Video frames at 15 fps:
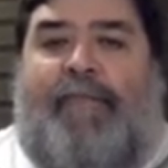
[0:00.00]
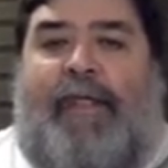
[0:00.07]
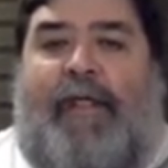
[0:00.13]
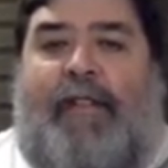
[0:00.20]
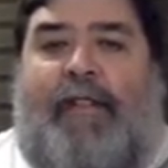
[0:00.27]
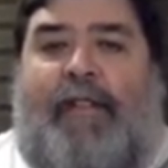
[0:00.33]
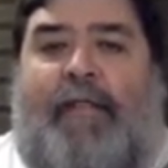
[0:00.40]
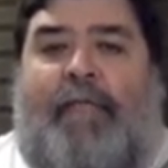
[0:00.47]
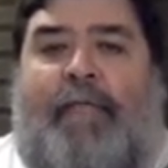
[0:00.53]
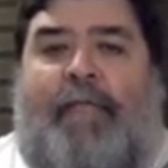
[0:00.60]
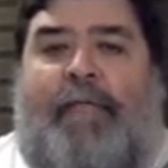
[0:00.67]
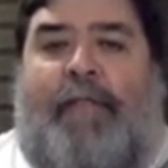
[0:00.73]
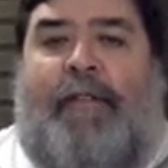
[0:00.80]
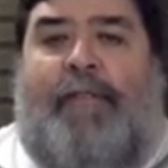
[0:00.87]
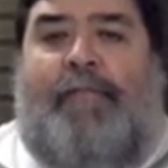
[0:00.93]
And they haven't
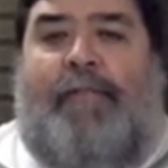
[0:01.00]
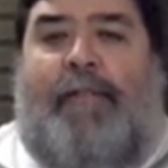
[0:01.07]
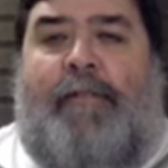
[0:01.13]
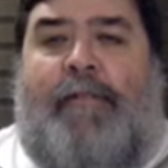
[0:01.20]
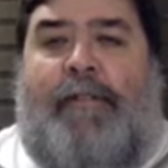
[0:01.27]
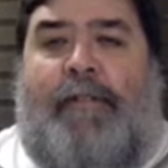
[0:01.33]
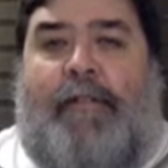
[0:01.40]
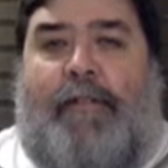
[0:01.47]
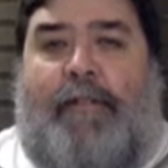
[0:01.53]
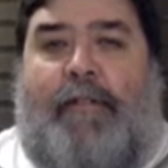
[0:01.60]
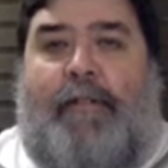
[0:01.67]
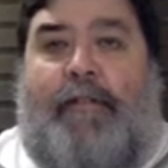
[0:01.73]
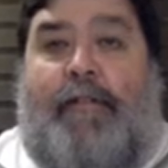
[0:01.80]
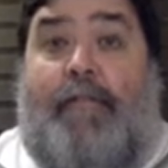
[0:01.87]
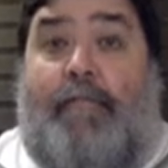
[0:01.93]
finished processing it.
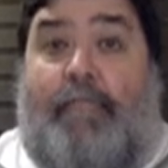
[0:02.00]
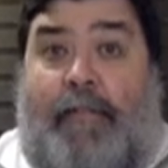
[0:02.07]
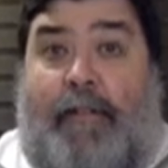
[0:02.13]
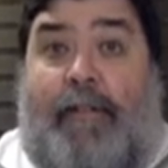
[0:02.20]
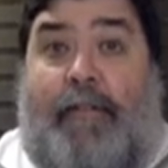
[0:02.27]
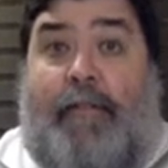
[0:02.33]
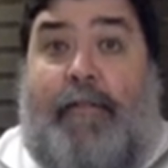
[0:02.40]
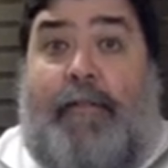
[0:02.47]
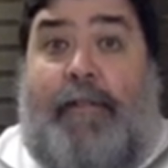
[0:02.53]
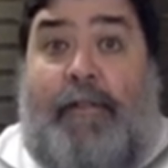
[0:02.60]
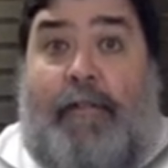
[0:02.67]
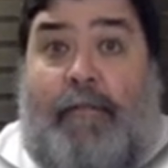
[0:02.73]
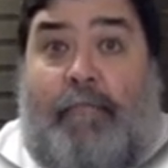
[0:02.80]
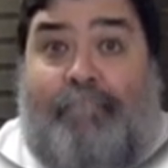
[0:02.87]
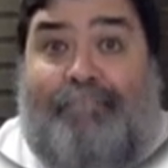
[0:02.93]
Get the idea?